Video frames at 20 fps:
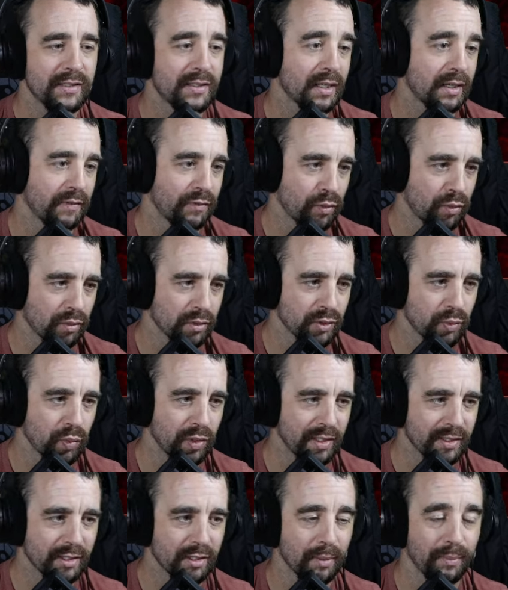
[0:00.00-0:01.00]
Of course, when
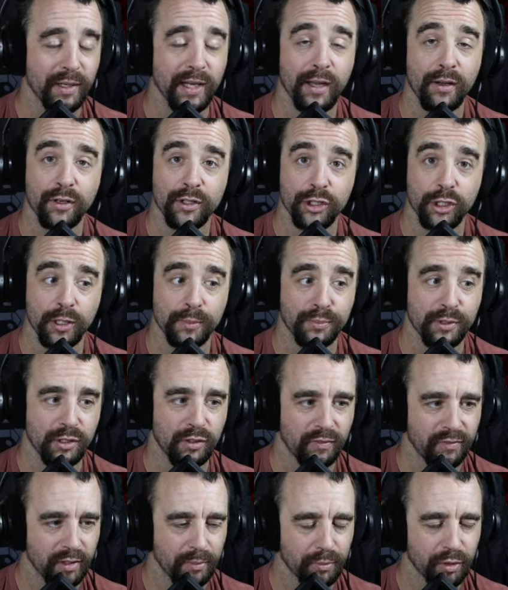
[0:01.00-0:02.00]
it's coming out, it ships
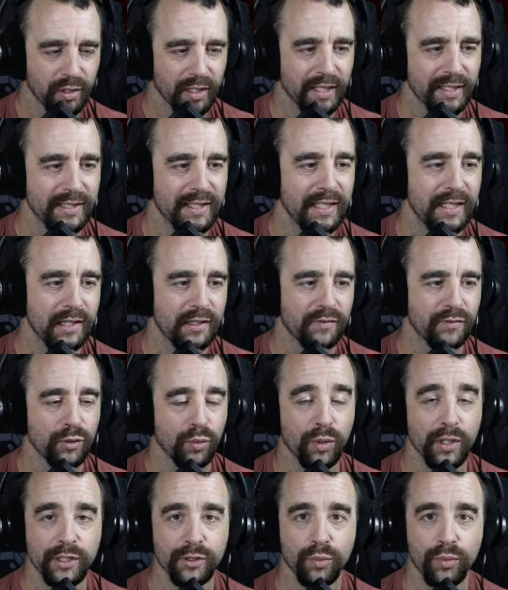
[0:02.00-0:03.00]
November 19th of
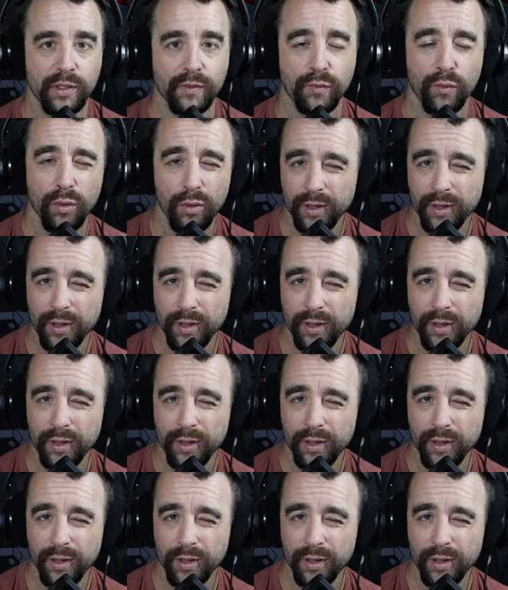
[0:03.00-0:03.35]
2024.